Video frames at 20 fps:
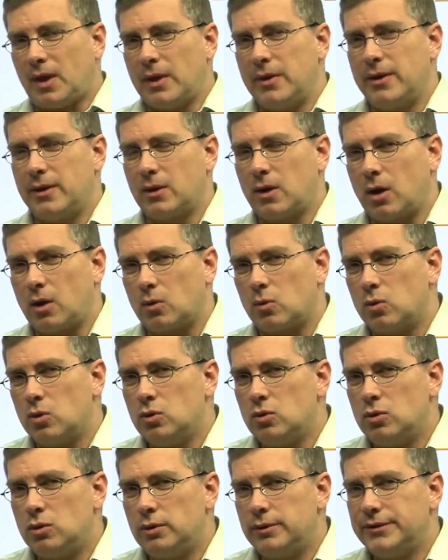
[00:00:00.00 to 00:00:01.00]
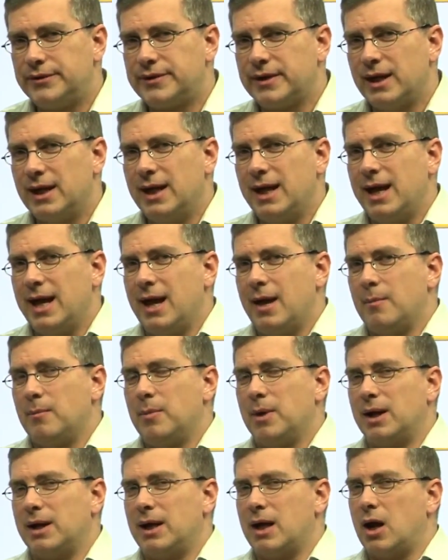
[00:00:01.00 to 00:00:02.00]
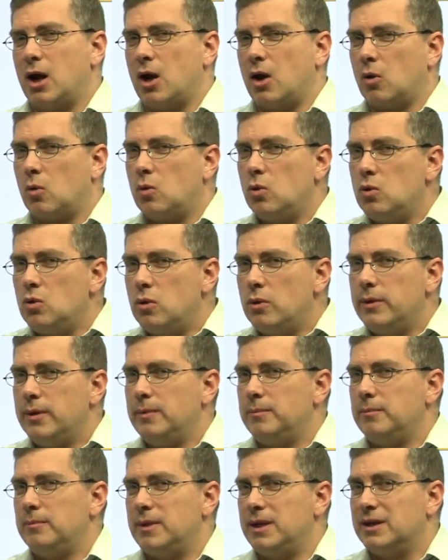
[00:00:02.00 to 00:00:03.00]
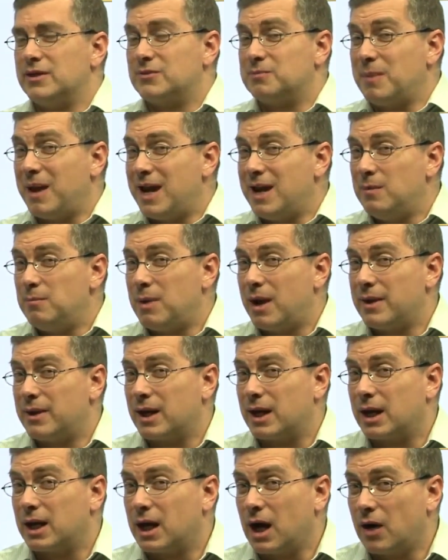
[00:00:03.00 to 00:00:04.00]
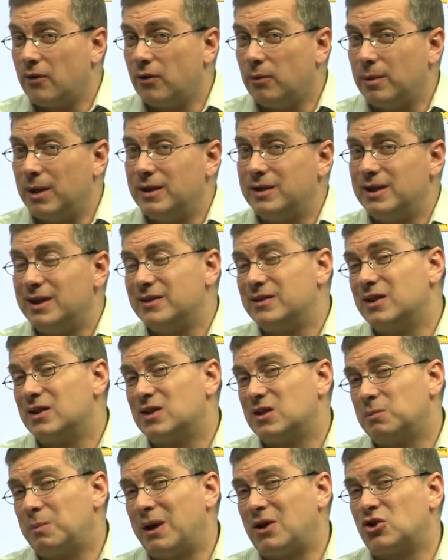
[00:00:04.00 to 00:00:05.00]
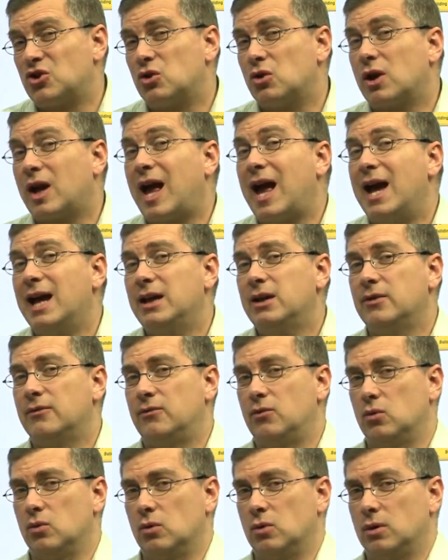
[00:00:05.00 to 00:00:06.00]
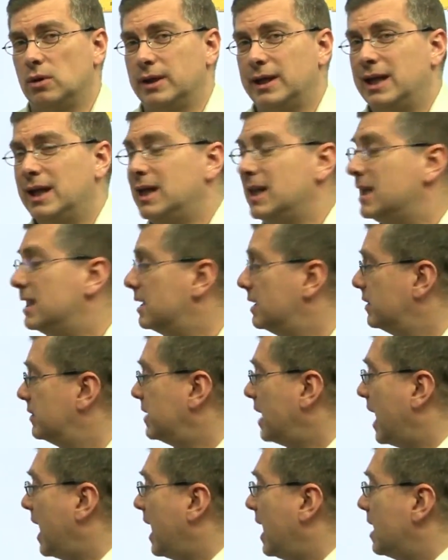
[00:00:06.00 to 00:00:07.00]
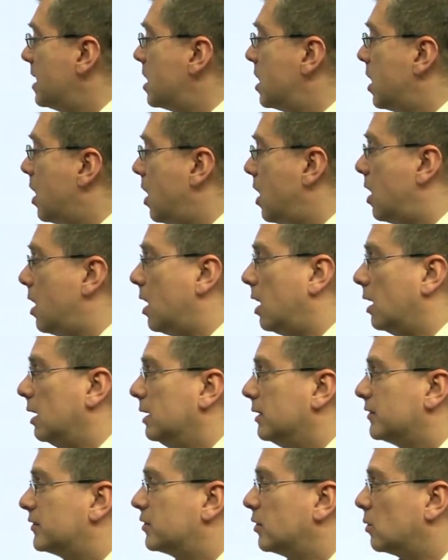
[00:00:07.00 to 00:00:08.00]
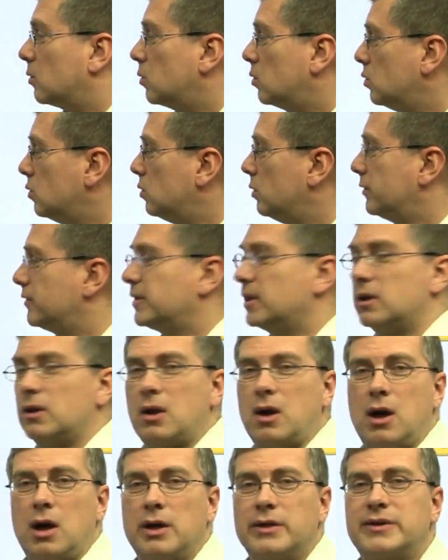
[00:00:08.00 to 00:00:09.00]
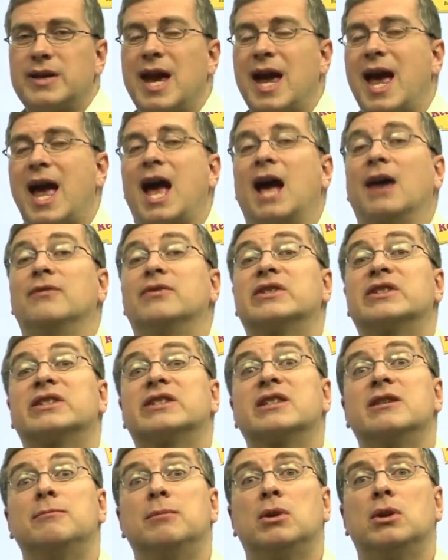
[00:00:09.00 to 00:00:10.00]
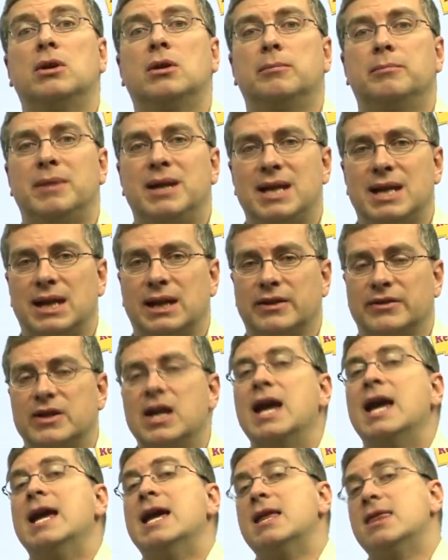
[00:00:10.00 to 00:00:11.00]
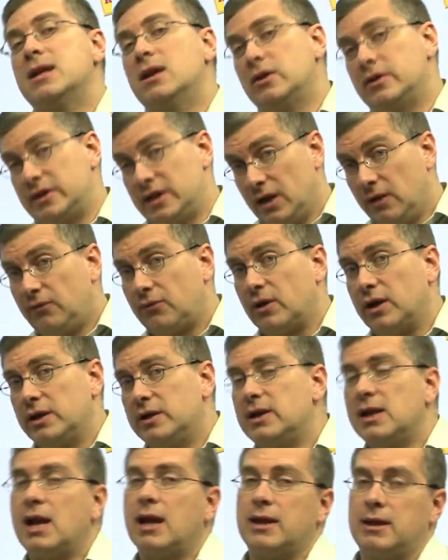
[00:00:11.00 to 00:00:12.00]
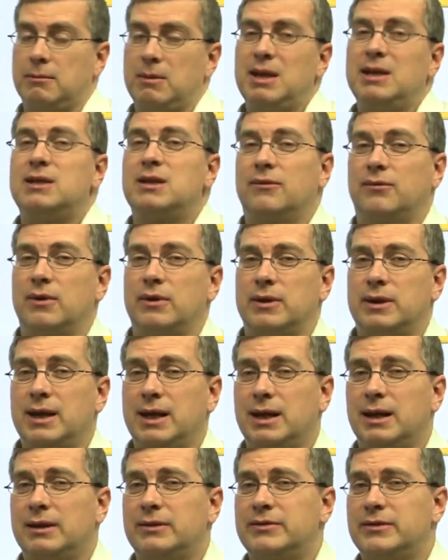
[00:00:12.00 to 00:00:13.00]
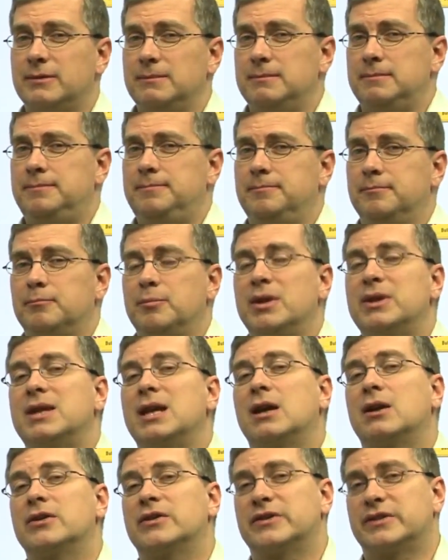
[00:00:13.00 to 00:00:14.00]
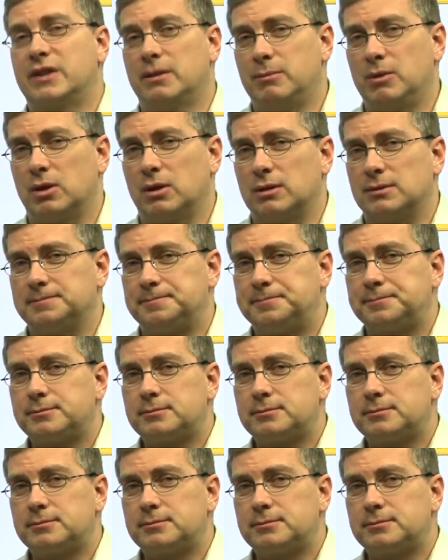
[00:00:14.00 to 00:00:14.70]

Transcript: There are rules, but a rule that is made by the government is a special kind of rule. It is a law. So rules and laws have similar meanings. They're different, yeah, they mean different things, but they are similar.